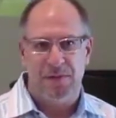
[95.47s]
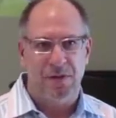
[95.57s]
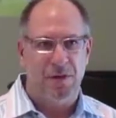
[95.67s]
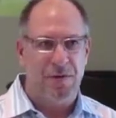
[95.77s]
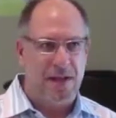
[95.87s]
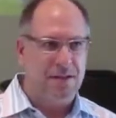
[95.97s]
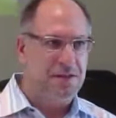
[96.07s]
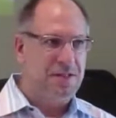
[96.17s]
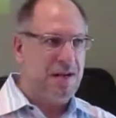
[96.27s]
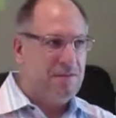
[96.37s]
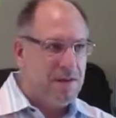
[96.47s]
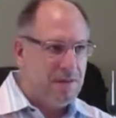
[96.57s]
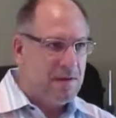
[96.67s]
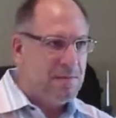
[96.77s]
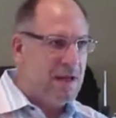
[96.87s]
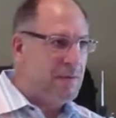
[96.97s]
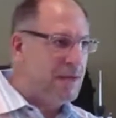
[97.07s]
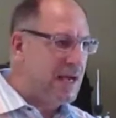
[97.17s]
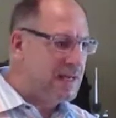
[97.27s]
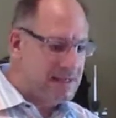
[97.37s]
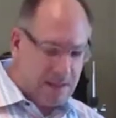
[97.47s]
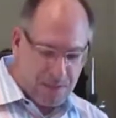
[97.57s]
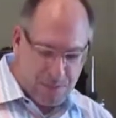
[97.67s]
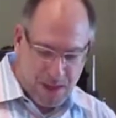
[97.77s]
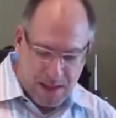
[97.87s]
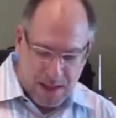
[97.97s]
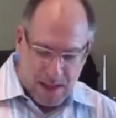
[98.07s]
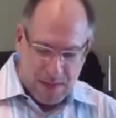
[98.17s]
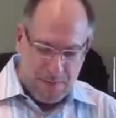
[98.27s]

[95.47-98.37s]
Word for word: We know that there's seven of them that we kind of celebrate.